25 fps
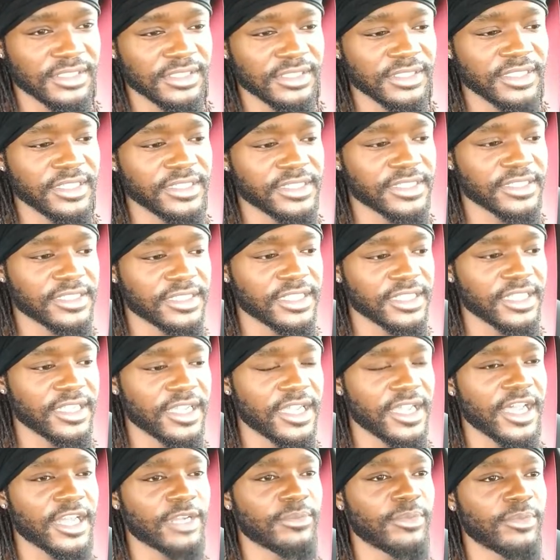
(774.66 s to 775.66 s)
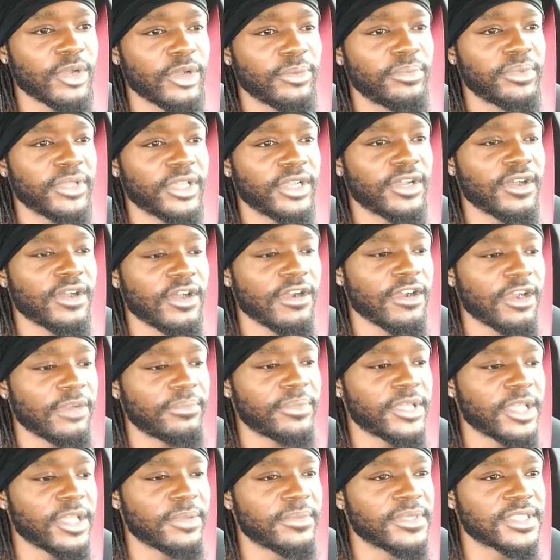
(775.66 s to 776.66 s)
Listen to your automobile.
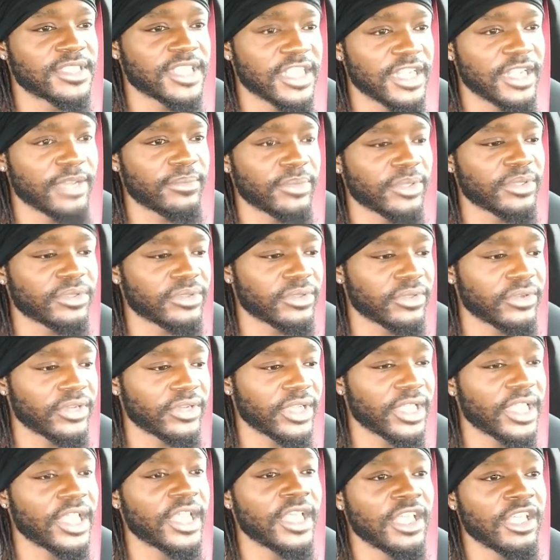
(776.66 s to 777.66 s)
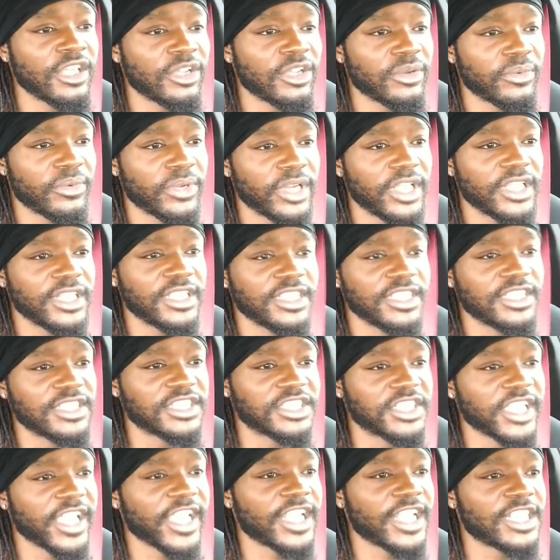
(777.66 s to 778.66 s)
RPM is at number 3. Really needs
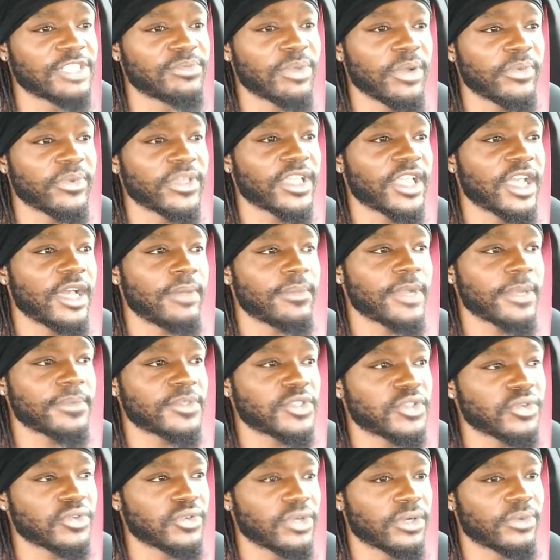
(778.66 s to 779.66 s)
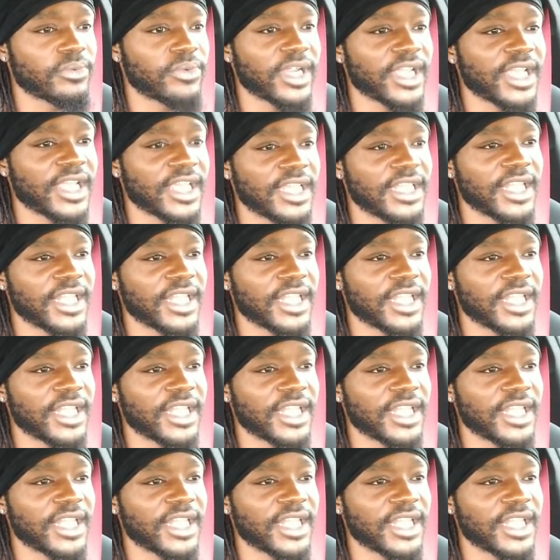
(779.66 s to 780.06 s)
to change, but we coming up to a red